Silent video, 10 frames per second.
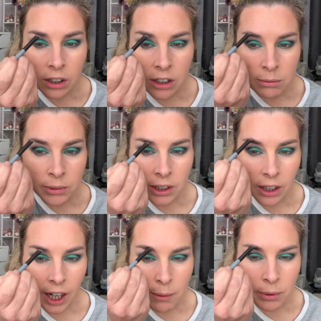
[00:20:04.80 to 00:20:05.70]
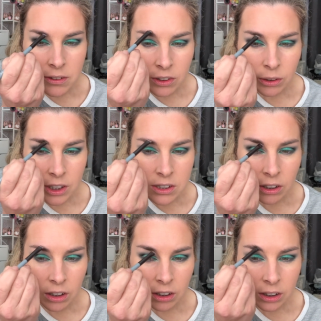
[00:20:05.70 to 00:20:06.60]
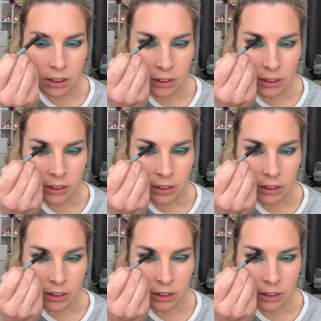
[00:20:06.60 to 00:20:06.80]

because my eyebrows are quite dark.